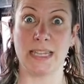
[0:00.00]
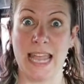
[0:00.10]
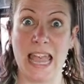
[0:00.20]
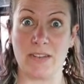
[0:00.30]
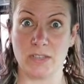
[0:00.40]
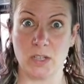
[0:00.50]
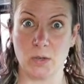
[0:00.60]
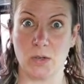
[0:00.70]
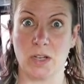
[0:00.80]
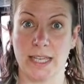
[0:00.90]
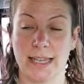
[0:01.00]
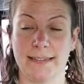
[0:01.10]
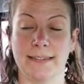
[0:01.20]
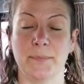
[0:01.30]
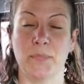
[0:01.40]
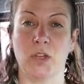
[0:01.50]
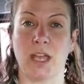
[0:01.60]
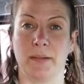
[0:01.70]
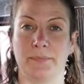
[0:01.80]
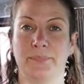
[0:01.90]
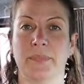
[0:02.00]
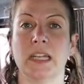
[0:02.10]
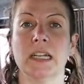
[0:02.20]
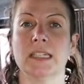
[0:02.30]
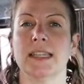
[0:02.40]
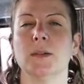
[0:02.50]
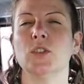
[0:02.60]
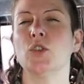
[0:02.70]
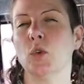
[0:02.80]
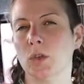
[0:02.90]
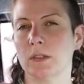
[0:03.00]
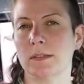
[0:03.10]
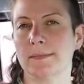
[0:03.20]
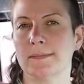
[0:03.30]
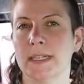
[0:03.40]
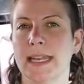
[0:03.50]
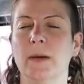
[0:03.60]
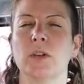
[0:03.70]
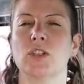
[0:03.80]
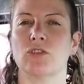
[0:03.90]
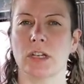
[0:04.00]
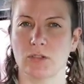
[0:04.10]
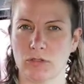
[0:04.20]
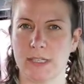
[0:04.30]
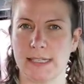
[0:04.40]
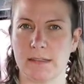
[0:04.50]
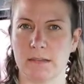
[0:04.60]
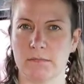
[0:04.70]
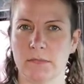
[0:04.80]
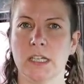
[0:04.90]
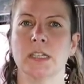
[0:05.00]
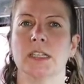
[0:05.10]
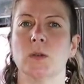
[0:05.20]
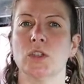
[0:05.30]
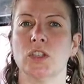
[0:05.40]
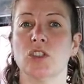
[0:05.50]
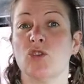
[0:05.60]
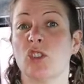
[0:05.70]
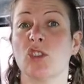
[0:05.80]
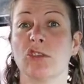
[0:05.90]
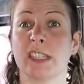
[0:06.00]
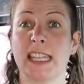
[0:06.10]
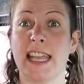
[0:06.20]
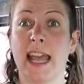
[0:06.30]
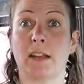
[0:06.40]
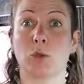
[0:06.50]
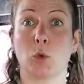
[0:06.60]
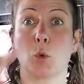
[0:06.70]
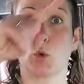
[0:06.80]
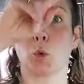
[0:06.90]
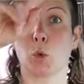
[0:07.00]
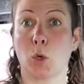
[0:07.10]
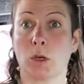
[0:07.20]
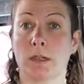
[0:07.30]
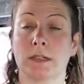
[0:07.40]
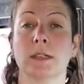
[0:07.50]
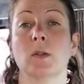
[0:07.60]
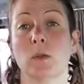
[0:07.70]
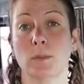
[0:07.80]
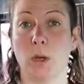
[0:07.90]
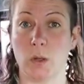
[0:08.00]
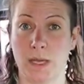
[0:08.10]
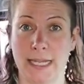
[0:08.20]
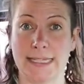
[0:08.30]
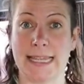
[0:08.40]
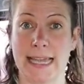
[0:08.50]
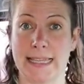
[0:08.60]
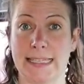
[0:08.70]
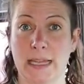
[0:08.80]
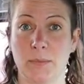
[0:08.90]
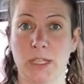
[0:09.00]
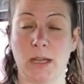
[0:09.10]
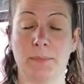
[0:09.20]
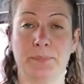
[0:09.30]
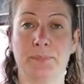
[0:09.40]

in the air for so long, I guess. Okay, so that was noughts. Now we're going to try crosses. So we're just going to draw a cross in the air with both hands at the same time.